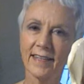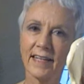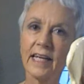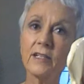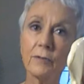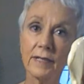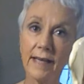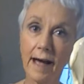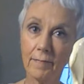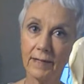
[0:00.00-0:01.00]
Here's what's
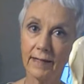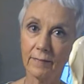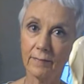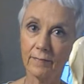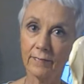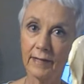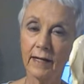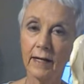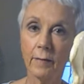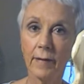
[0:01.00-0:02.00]
happening.
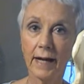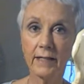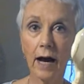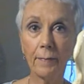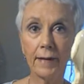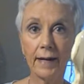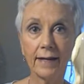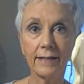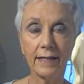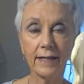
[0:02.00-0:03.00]
My top
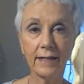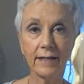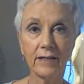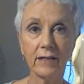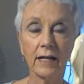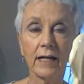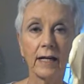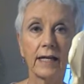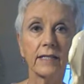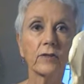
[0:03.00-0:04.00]
hand here
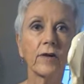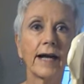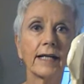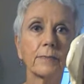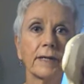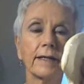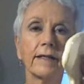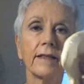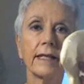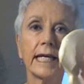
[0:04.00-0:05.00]
is grasping
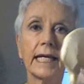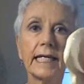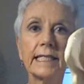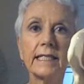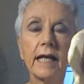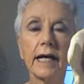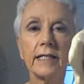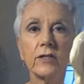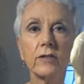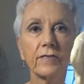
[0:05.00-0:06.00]
the inside
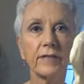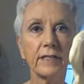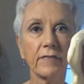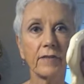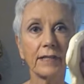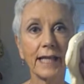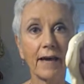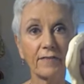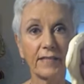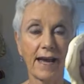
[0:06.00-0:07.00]
surface of the
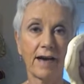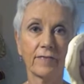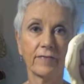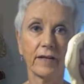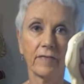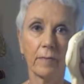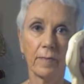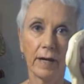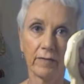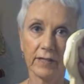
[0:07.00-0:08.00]
left half of the
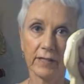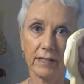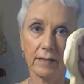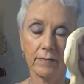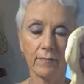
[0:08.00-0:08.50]
pelvis.